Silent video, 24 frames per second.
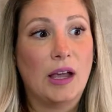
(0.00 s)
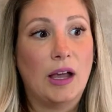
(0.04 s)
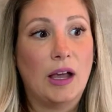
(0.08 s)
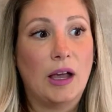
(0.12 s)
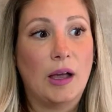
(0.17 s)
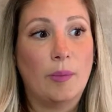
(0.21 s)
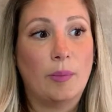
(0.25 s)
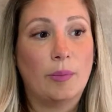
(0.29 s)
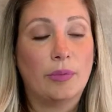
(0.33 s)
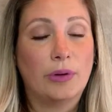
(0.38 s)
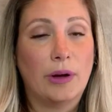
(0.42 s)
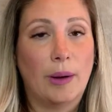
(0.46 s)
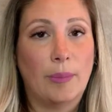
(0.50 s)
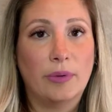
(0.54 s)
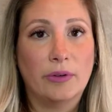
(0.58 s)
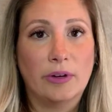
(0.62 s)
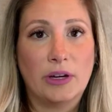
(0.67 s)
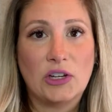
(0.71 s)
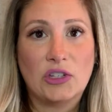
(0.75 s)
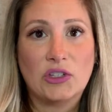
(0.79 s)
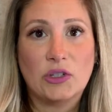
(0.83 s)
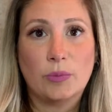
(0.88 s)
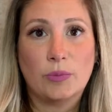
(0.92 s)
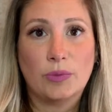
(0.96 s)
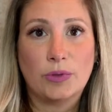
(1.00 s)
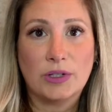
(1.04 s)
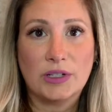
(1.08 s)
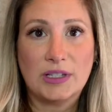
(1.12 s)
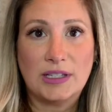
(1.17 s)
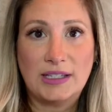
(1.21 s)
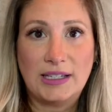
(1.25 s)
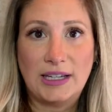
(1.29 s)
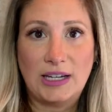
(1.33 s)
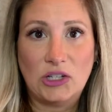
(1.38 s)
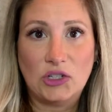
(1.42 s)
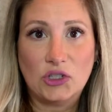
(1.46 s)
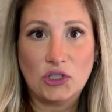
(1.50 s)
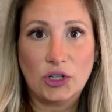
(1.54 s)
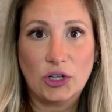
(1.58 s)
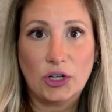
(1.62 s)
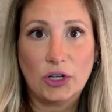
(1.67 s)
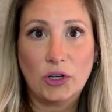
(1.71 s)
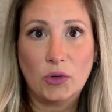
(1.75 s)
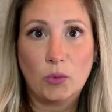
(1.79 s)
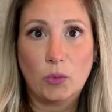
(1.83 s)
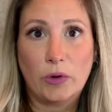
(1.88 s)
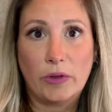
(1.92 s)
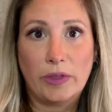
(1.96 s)
a preparation
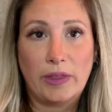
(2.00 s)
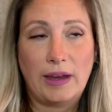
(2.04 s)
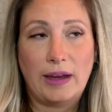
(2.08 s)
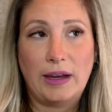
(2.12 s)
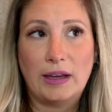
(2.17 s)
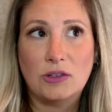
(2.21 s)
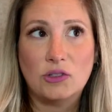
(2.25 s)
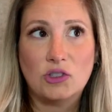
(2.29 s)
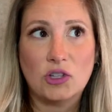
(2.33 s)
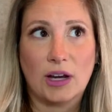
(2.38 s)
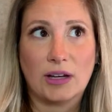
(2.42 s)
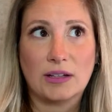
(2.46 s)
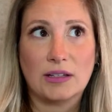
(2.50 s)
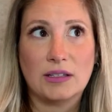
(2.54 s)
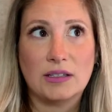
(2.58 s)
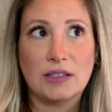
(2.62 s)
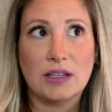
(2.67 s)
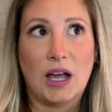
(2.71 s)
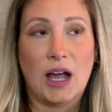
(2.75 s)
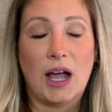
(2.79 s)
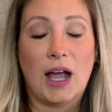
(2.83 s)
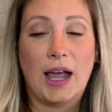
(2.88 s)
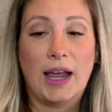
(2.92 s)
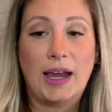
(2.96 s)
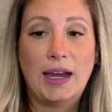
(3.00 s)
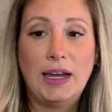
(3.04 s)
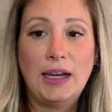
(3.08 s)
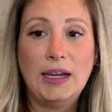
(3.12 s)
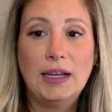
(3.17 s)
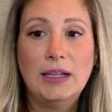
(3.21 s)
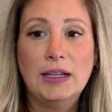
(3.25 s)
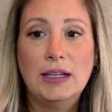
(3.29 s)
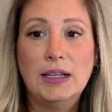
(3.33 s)
procedure where they inject dye